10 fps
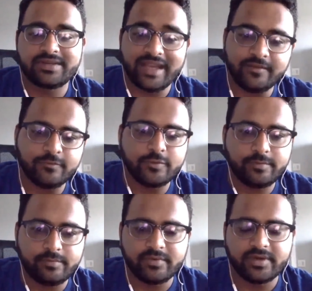that
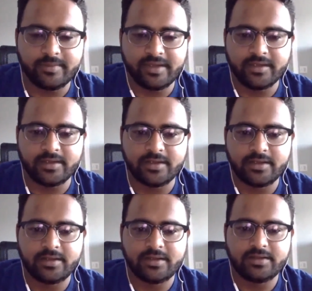would remain
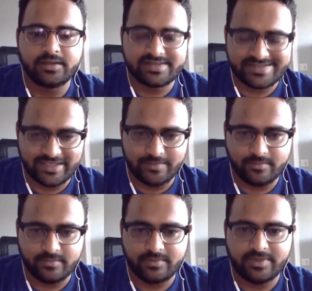the
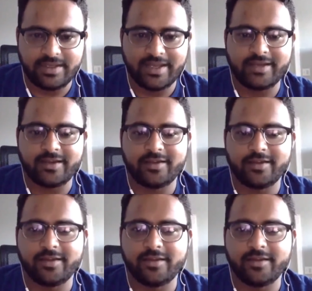same. Like